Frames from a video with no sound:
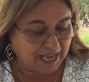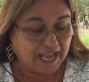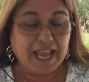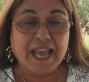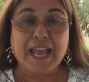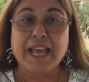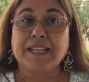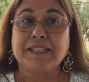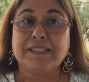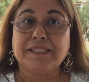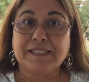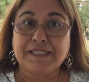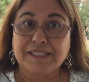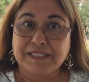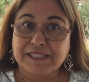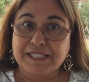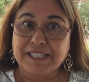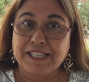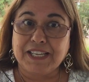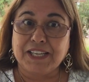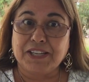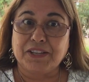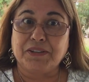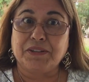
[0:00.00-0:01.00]
and
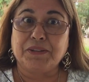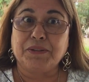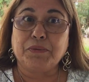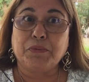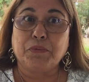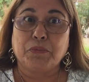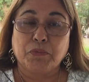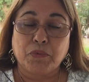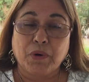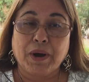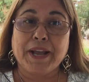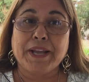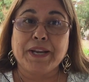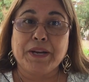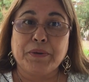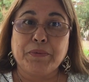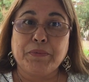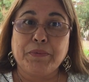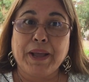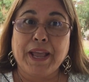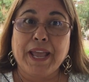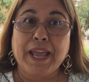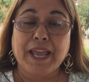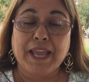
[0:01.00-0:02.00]
still wide
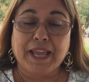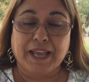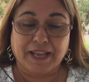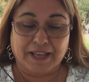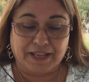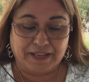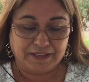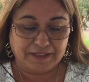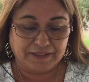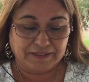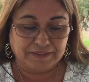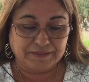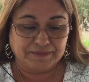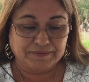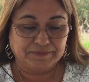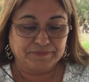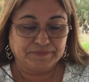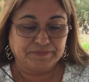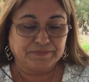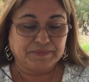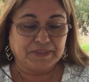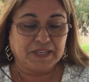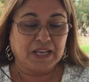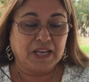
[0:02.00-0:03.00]
awake.
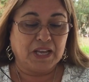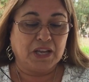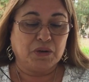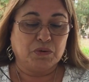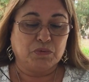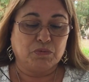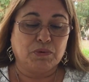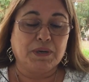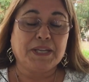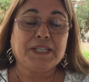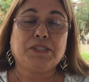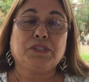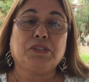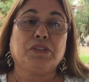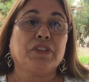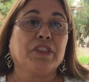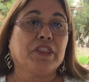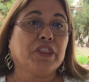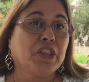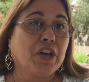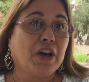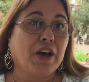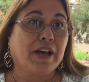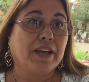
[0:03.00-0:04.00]
Russell
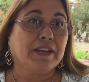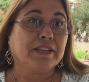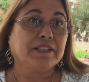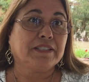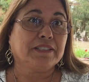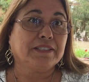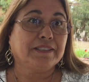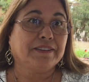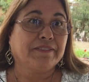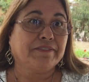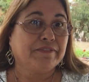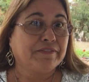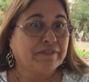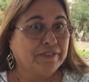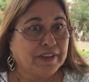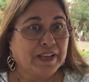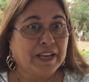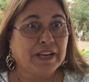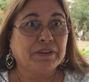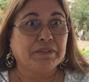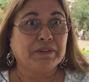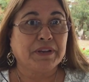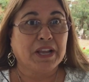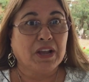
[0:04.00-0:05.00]
thought
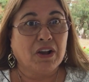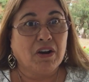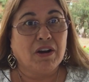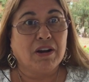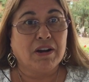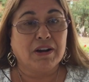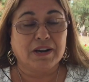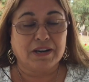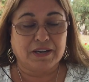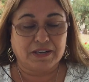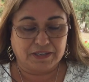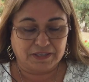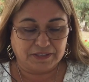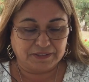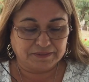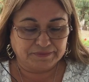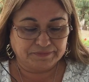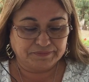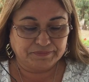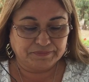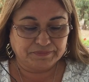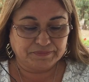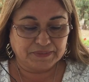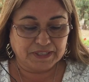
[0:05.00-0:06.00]
very hard.
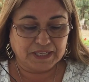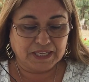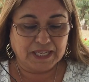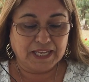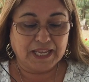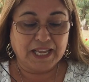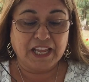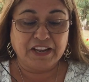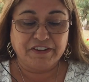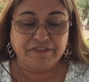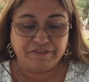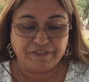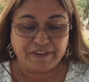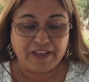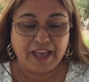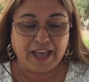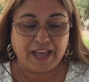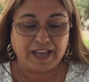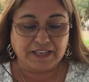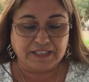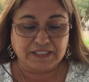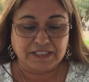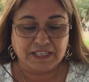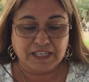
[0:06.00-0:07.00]
In
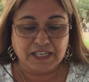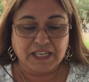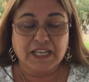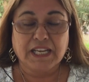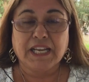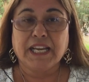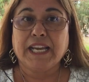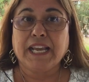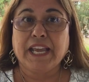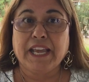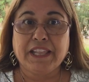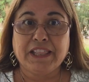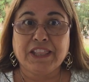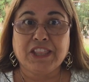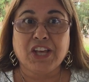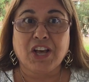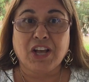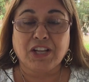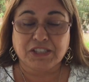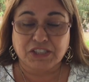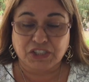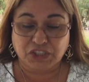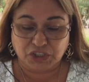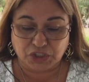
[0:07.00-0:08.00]
fact, he
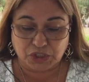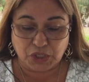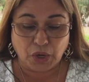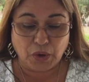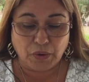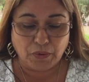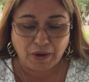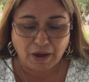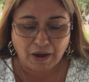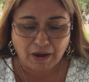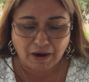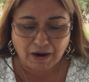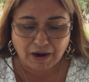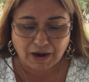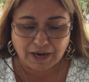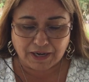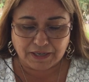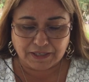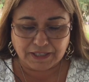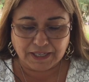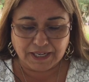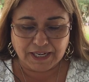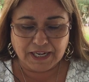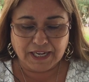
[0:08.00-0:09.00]
thought so
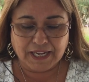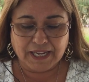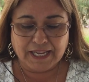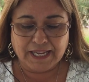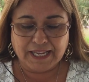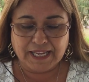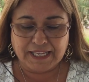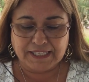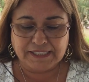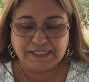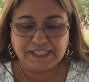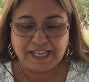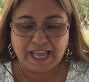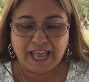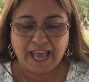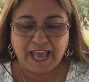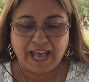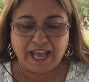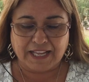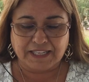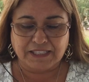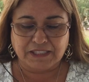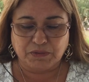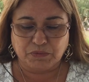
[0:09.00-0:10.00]
hard, his
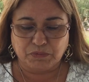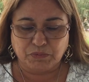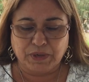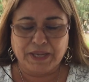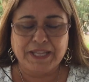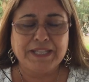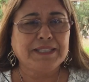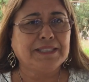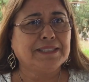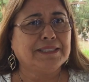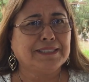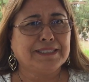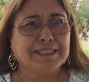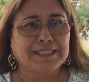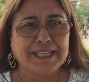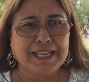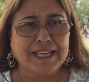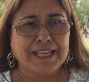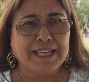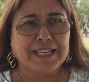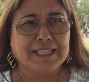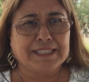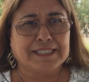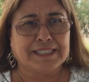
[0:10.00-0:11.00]
hat went
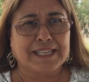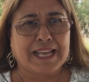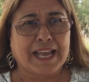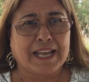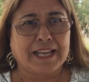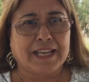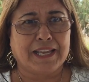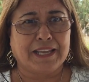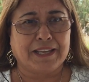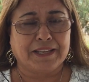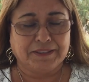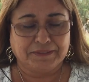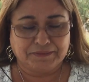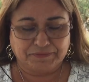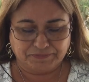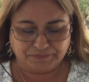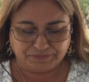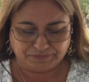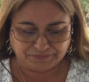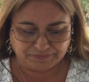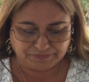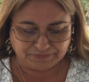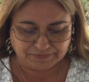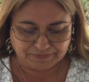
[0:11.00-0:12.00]
ziggy-zaggy.
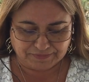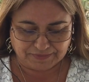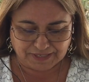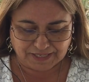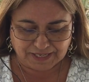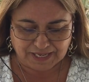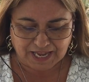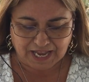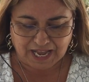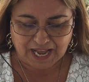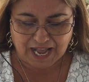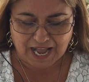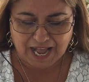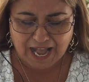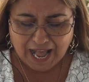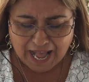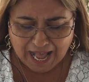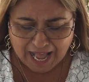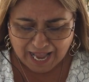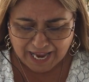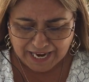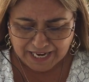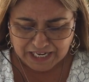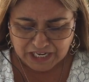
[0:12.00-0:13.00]

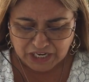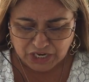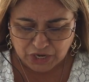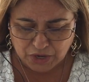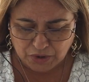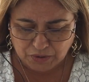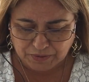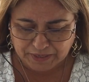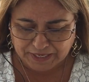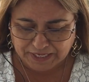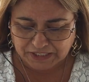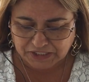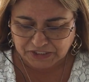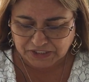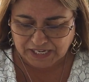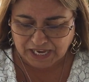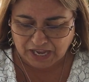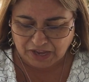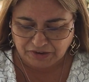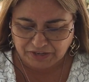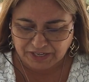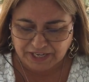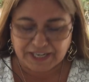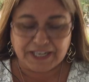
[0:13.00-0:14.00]
I know, he
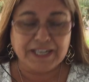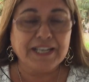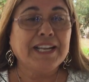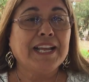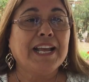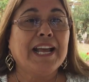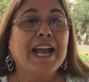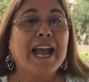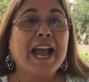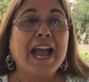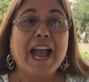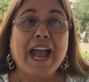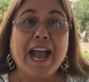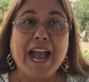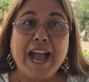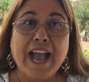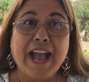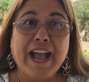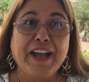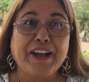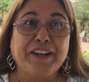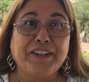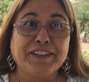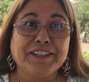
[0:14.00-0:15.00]
shouted.
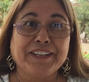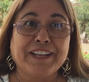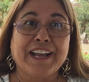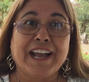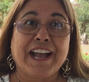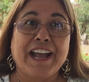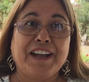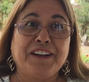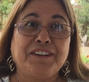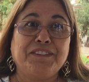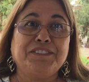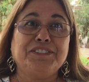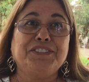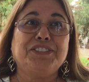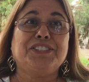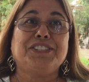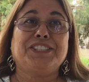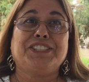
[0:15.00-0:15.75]
I'll count